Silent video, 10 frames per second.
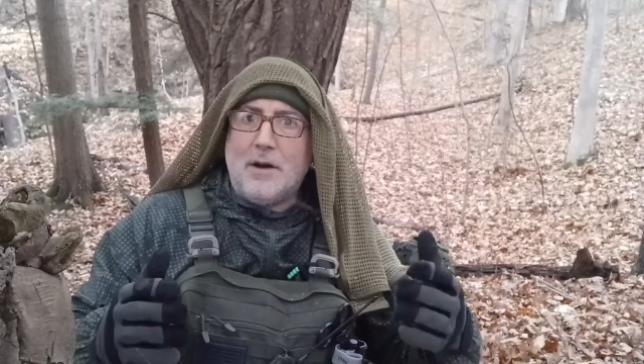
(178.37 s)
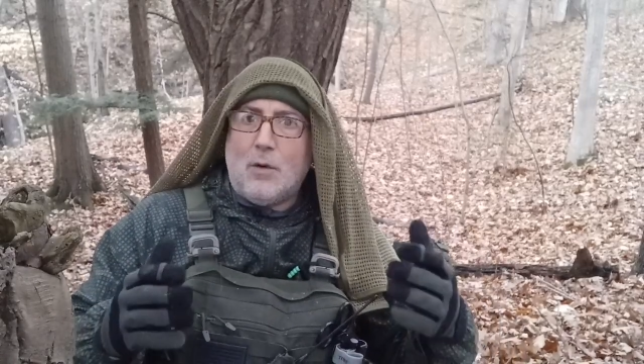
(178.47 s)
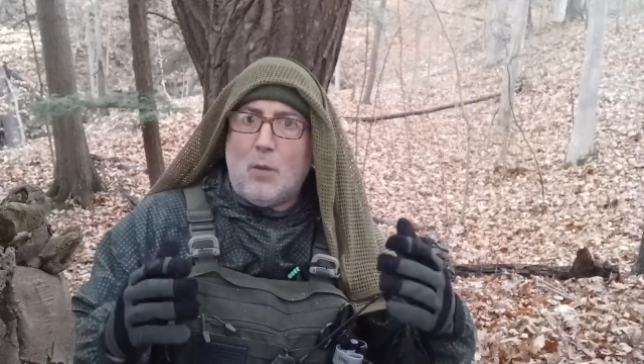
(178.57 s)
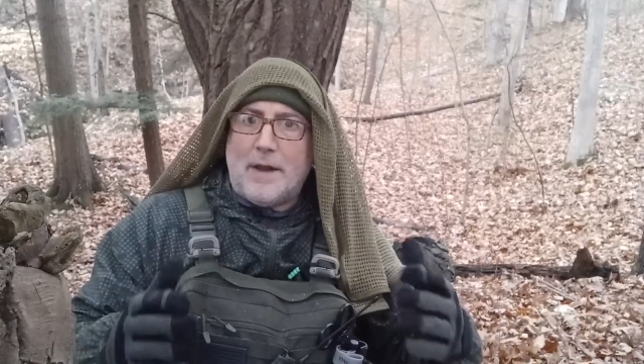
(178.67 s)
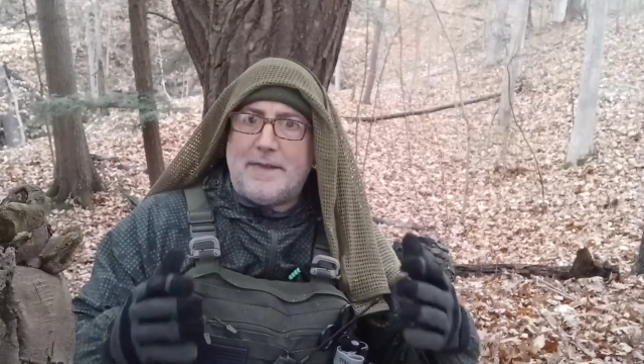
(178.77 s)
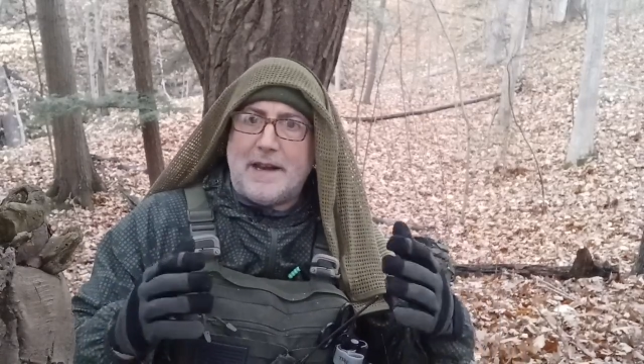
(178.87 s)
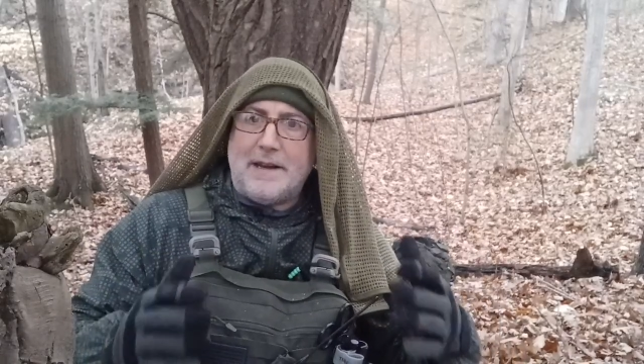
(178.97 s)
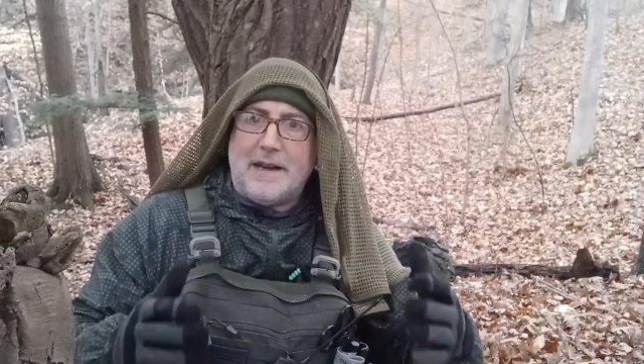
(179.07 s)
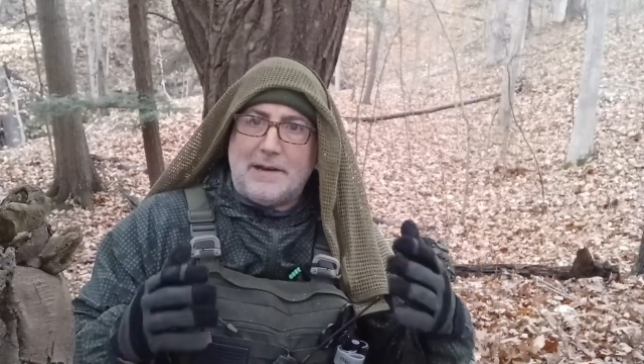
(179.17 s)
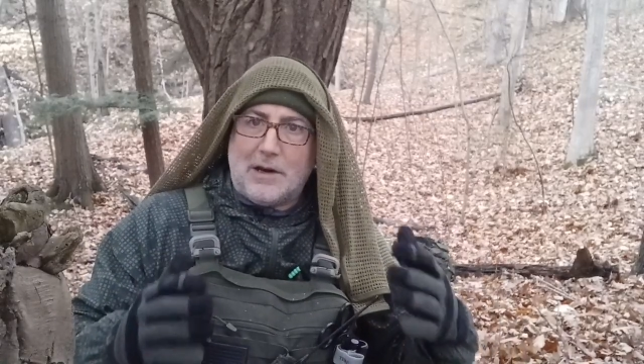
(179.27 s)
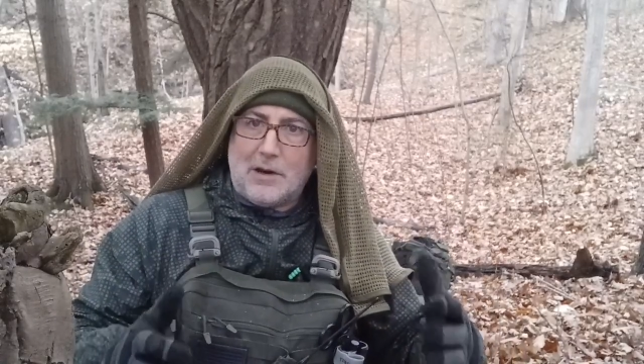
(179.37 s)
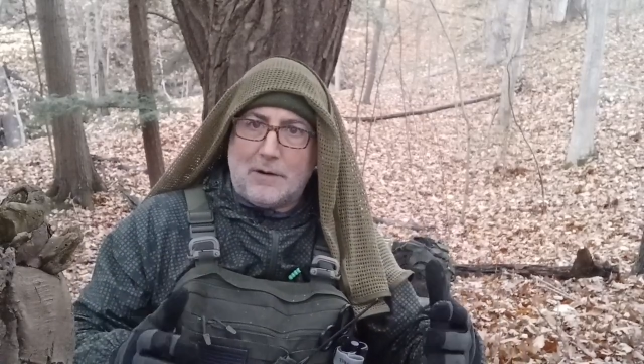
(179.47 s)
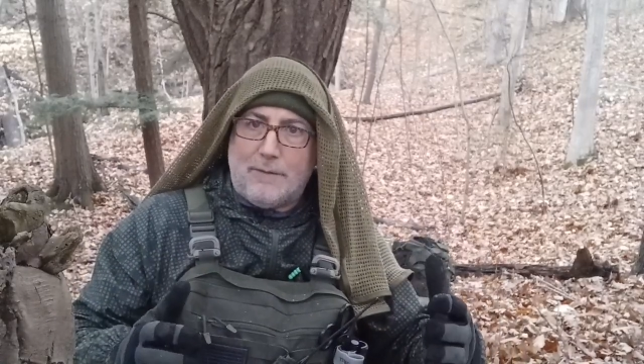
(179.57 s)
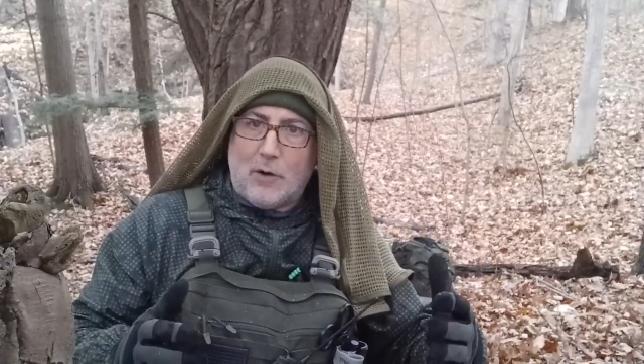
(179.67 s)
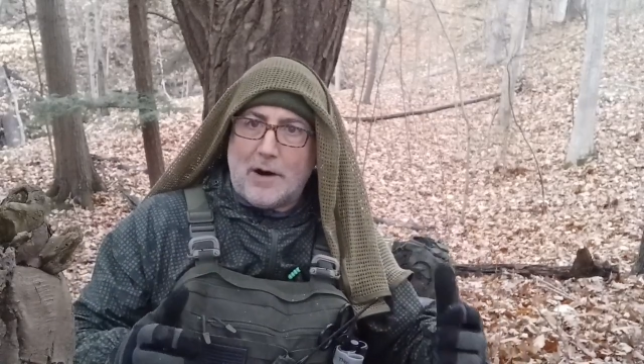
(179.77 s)
what they need to
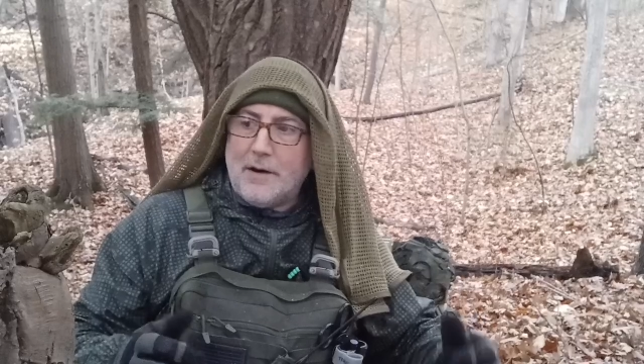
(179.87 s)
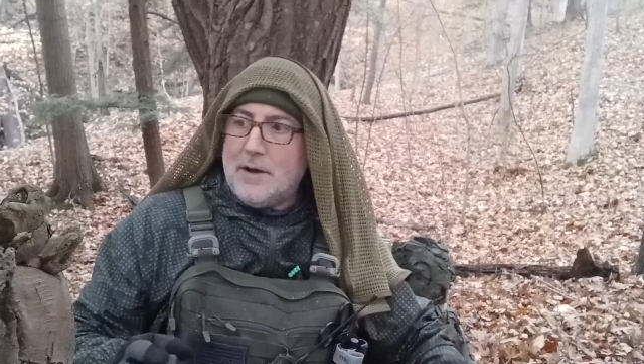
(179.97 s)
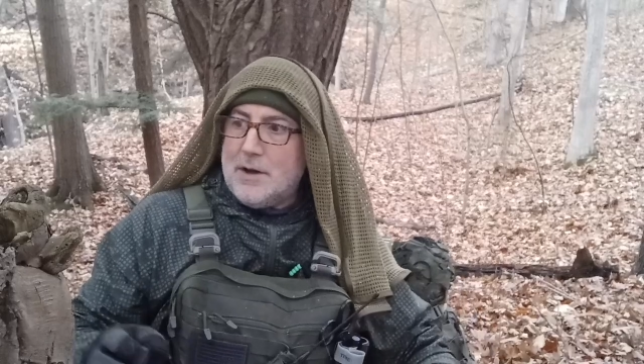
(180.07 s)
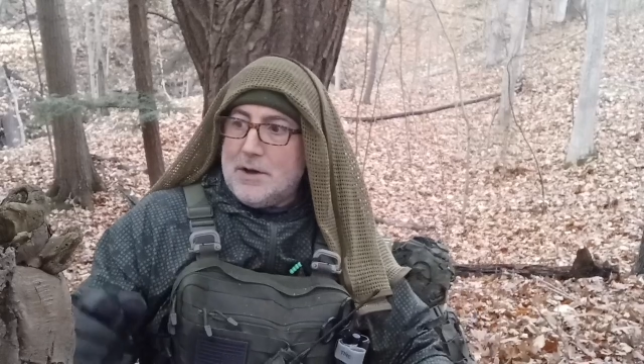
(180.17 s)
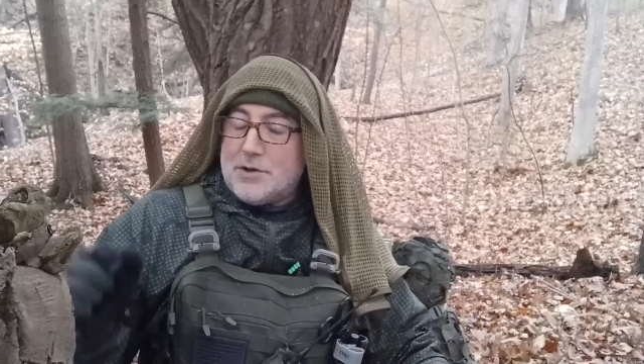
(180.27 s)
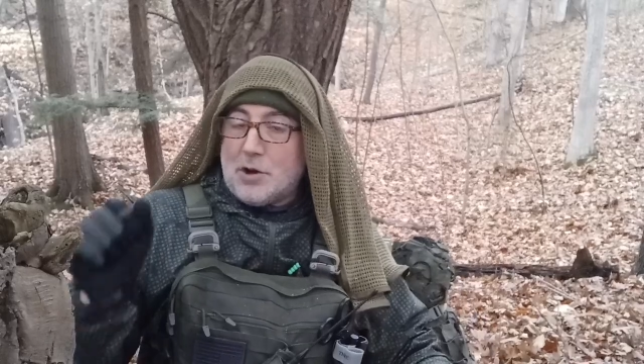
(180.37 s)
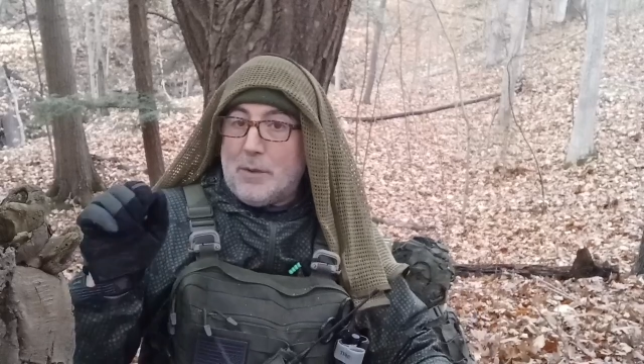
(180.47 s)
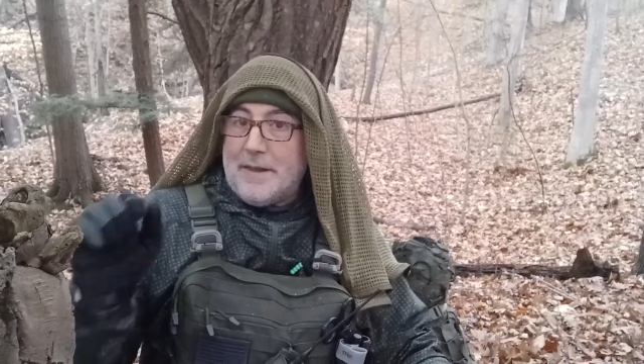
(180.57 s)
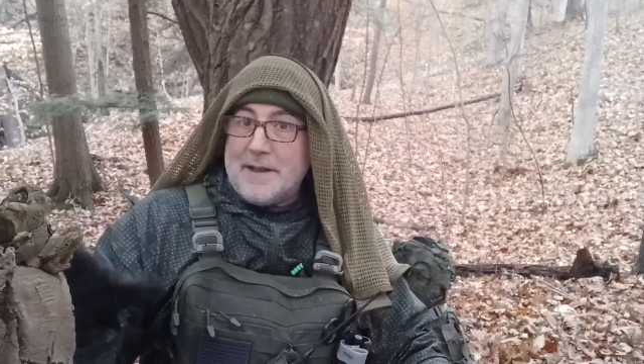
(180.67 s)
look for. So in